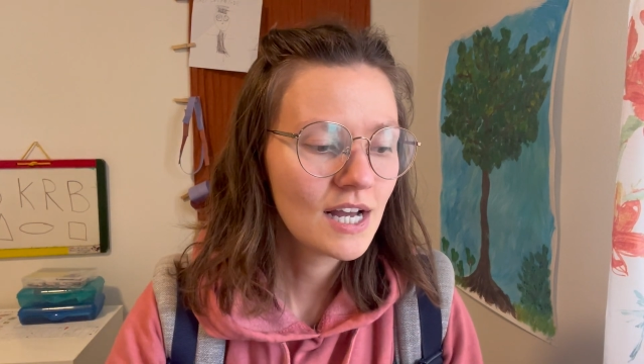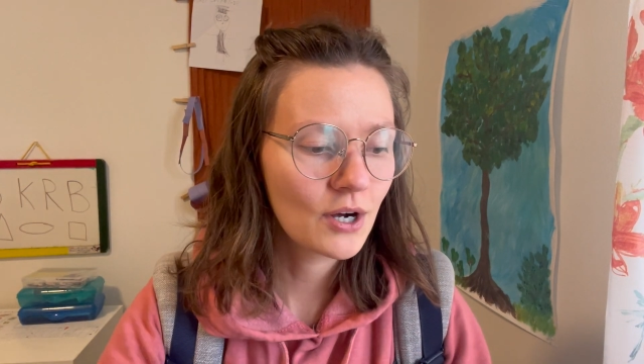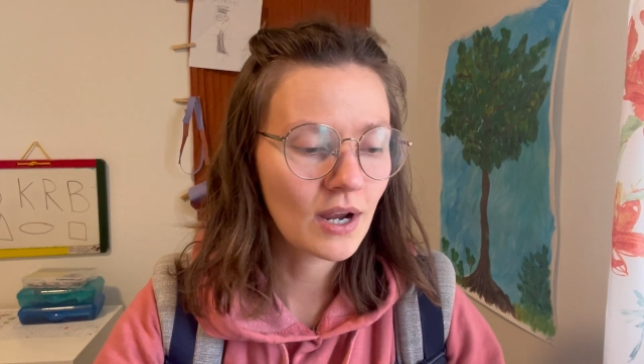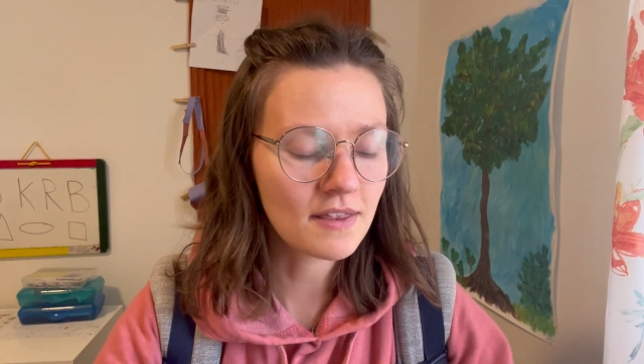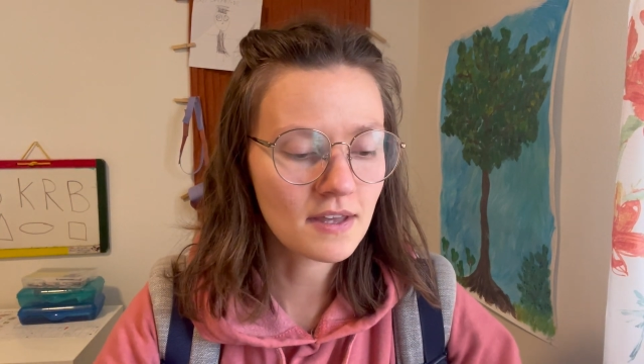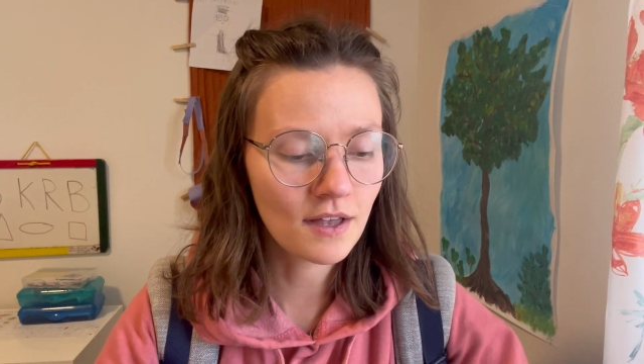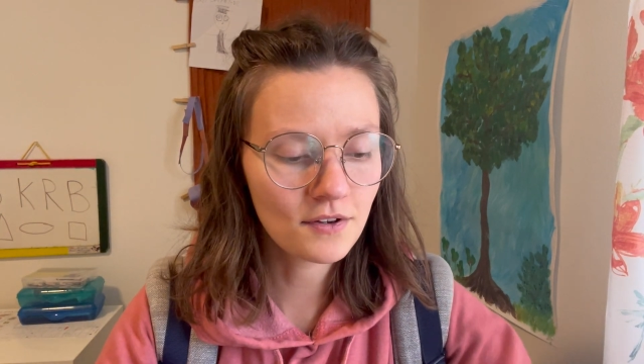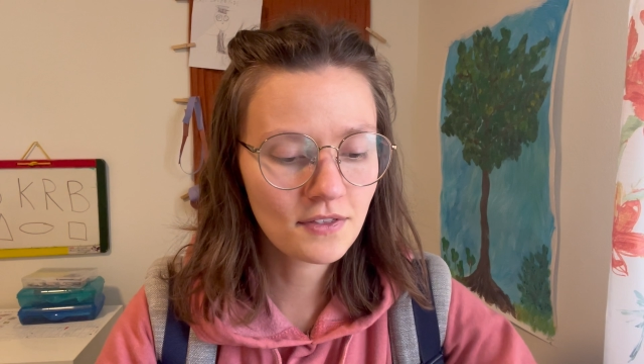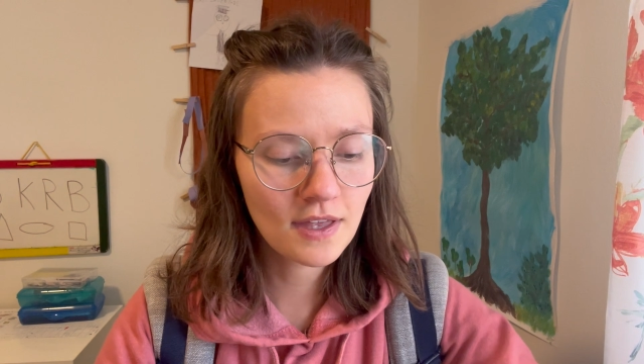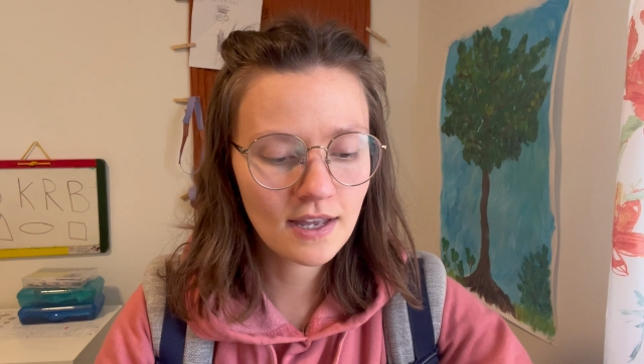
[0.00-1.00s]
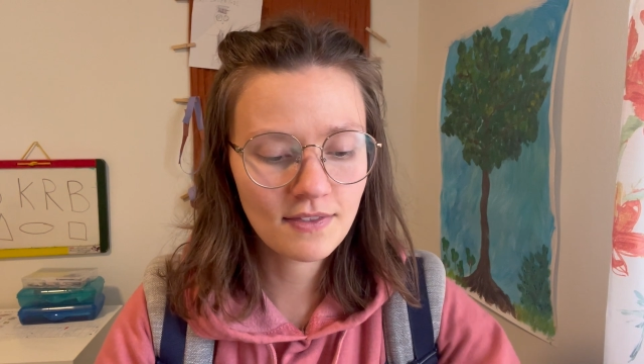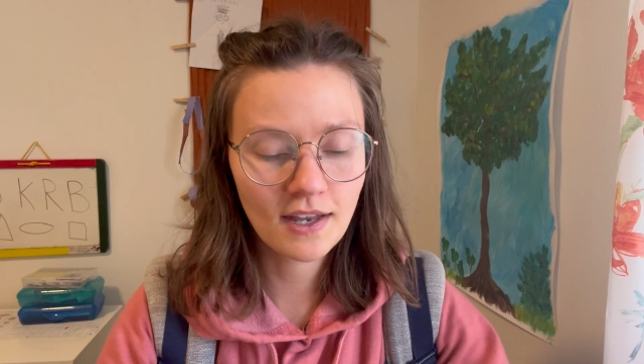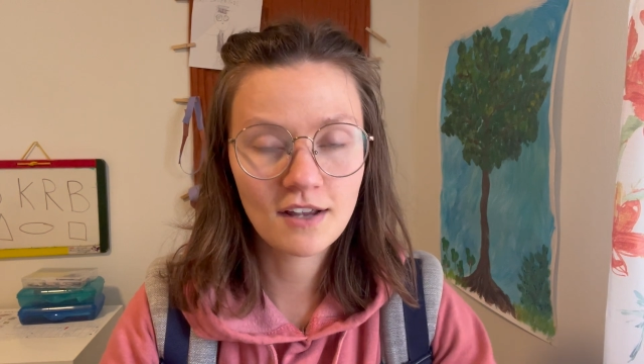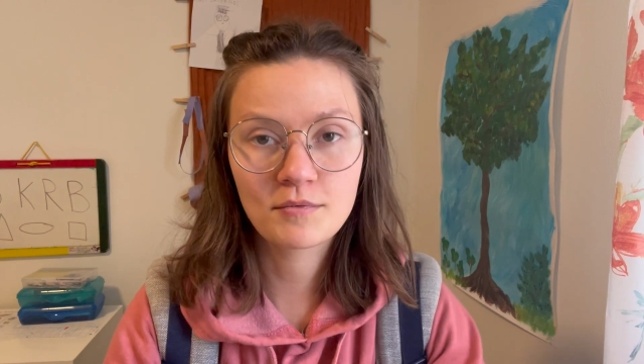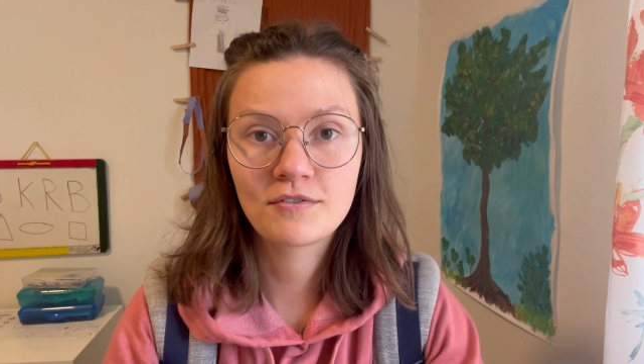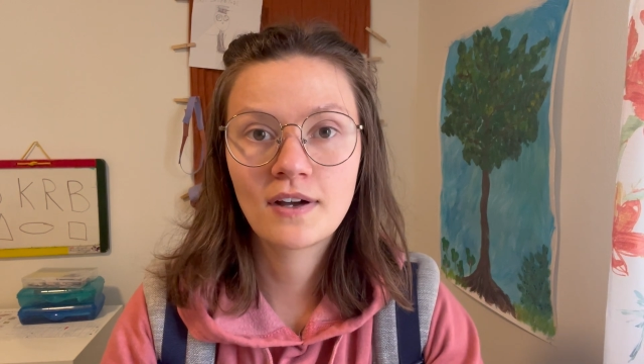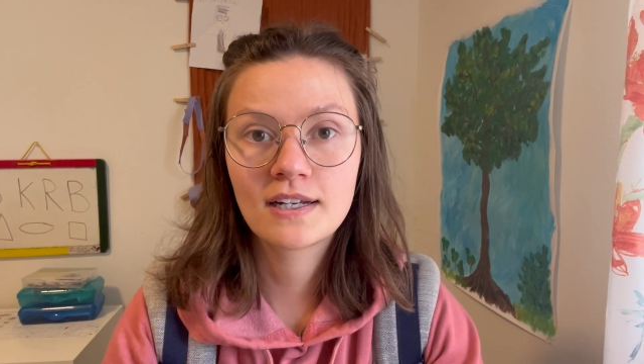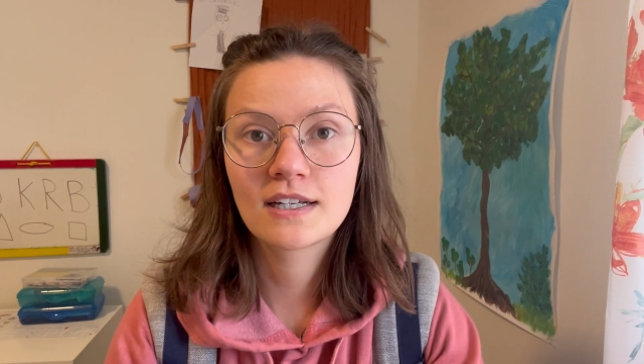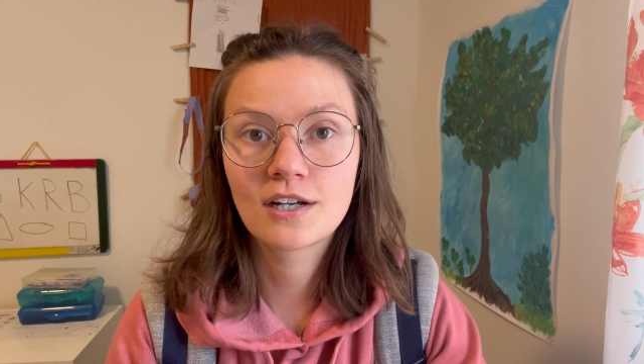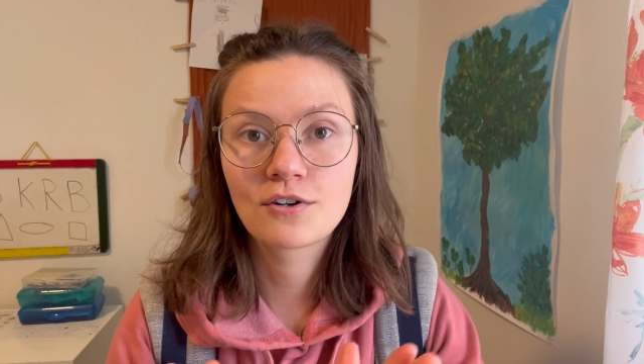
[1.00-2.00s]
Okay, the other thing that I've been
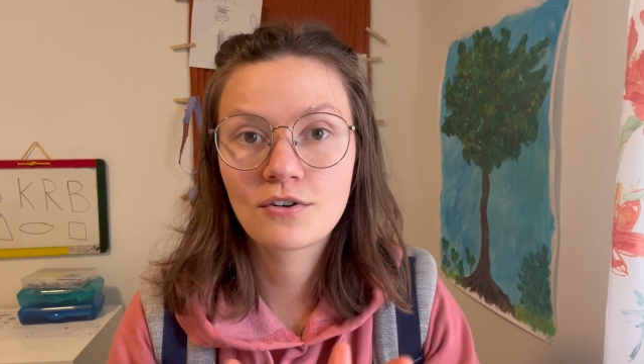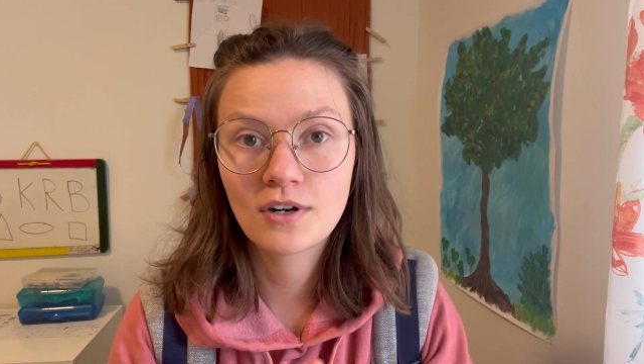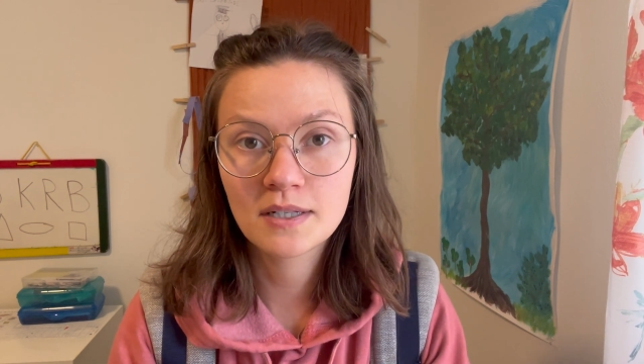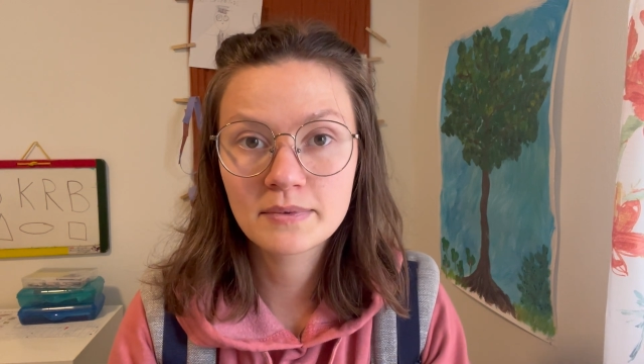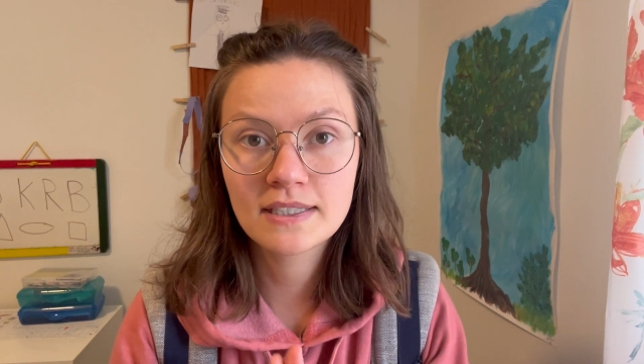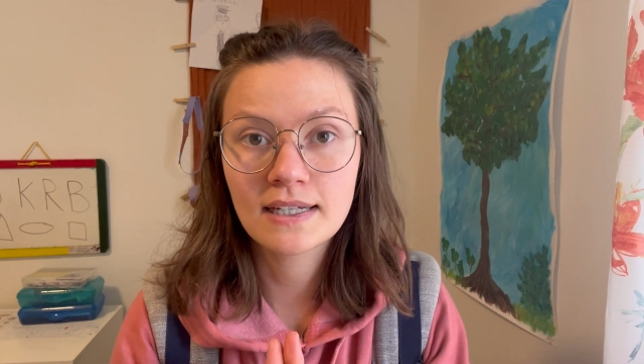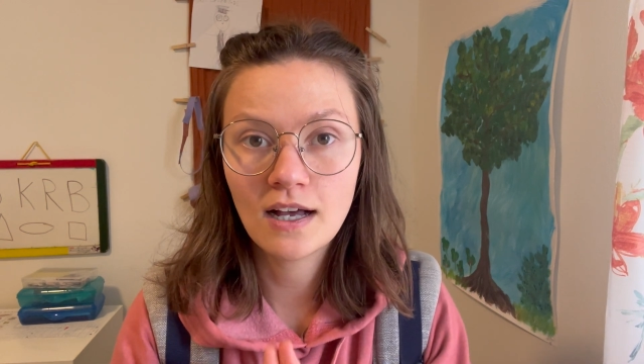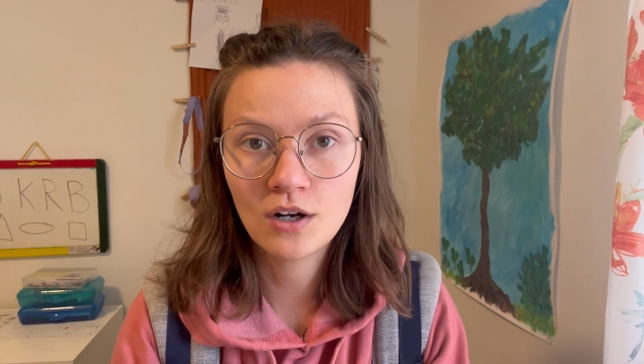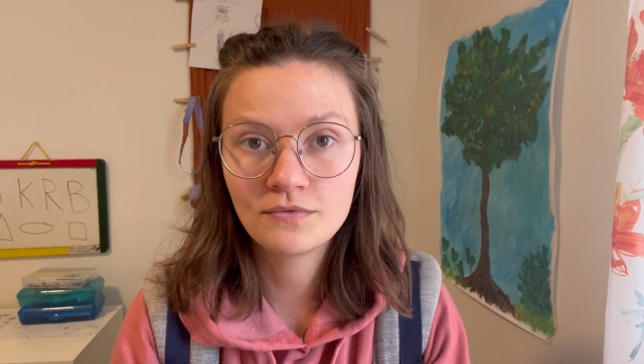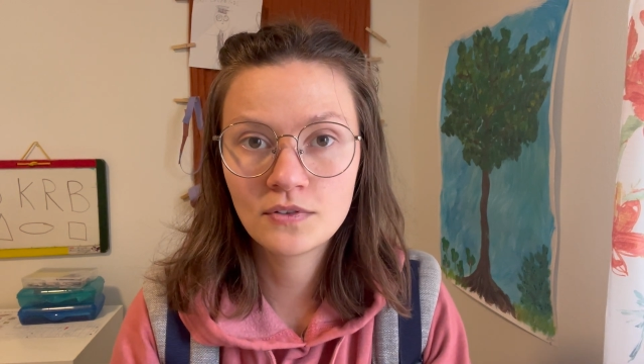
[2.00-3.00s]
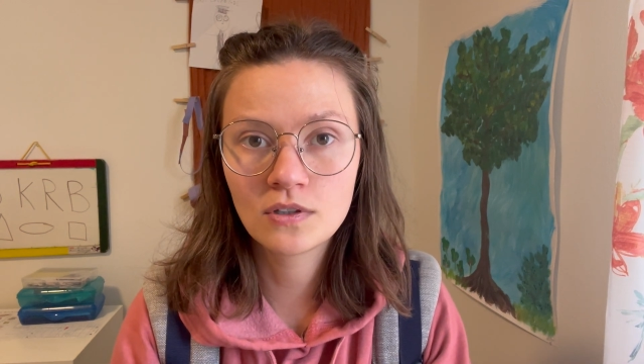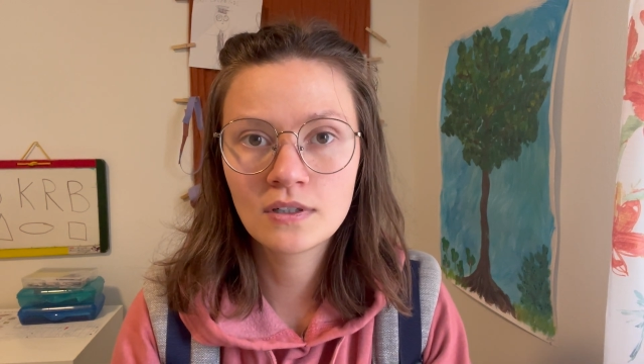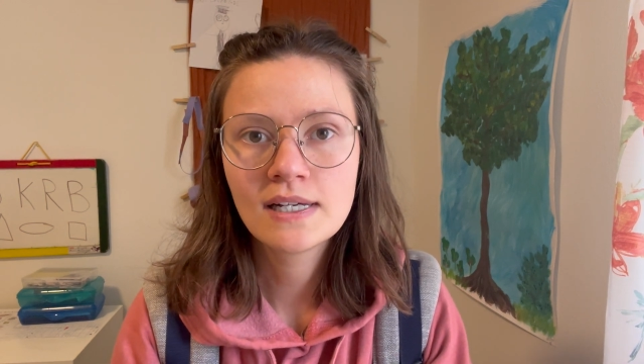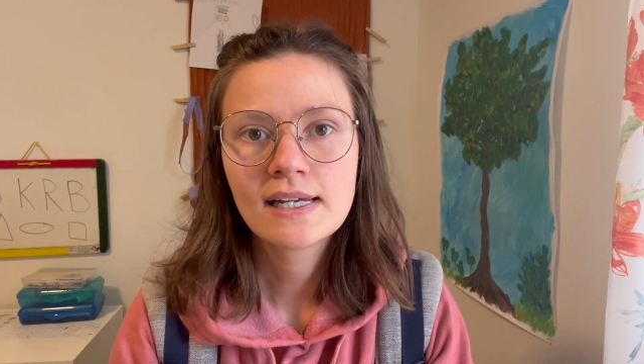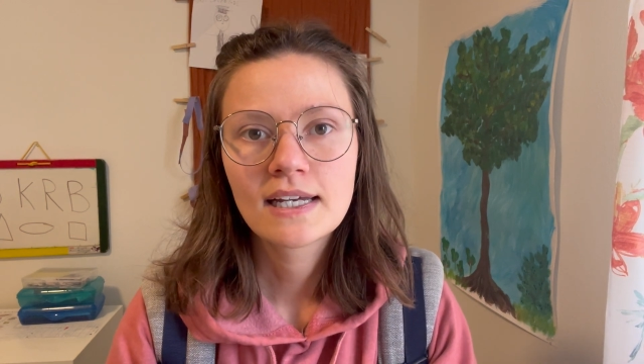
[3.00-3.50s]
finding incredibly helpful,